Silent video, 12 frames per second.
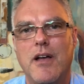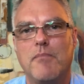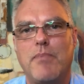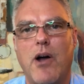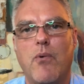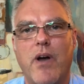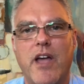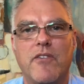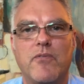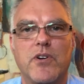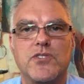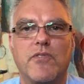by way
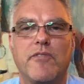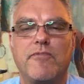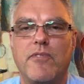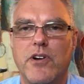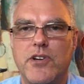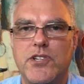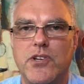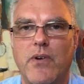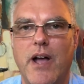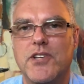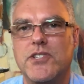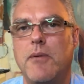of what's referred to
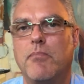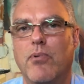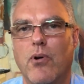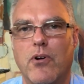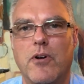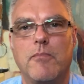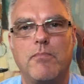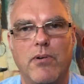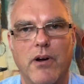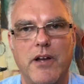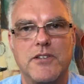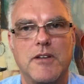as a broker
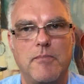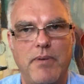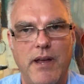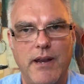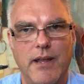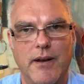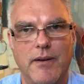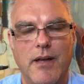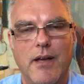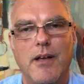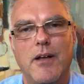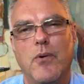price opinion,
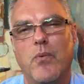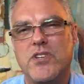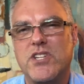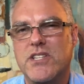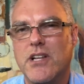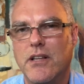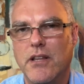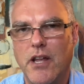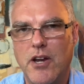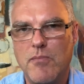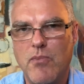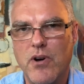which is a
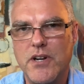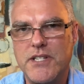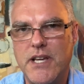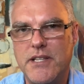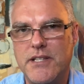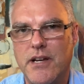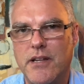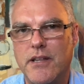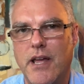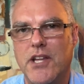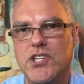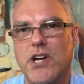little more detailed
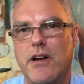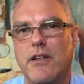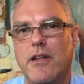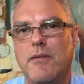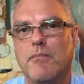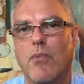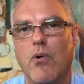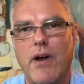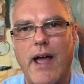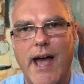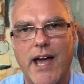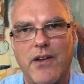and generally
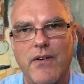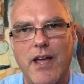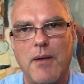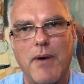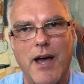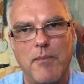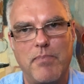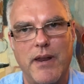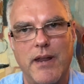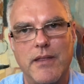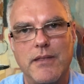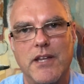more accurate, in my
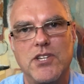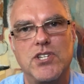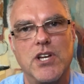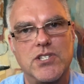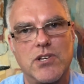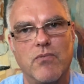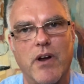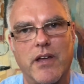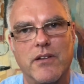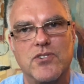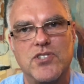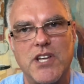opinion, than just a
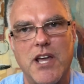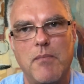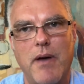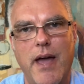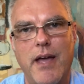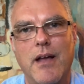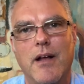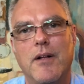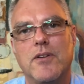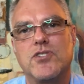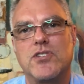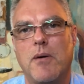regular CMA.
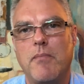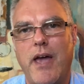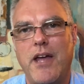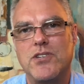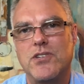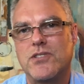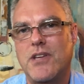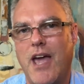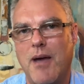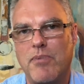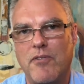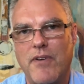Some agents
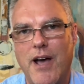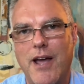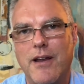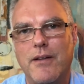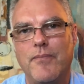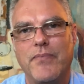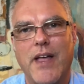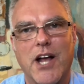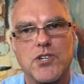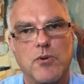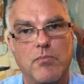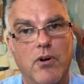can provide
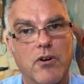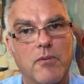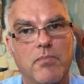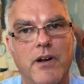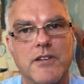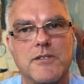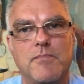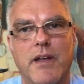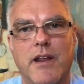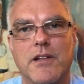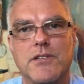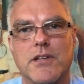actual broker price
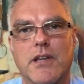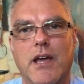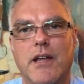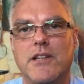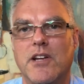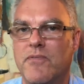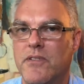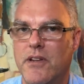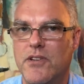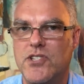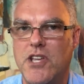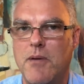opinions, again, different
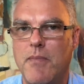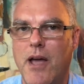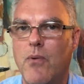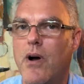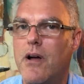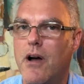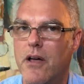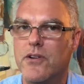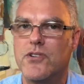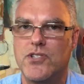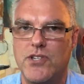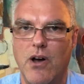than a CMA, while
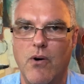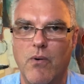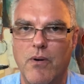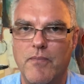others don't.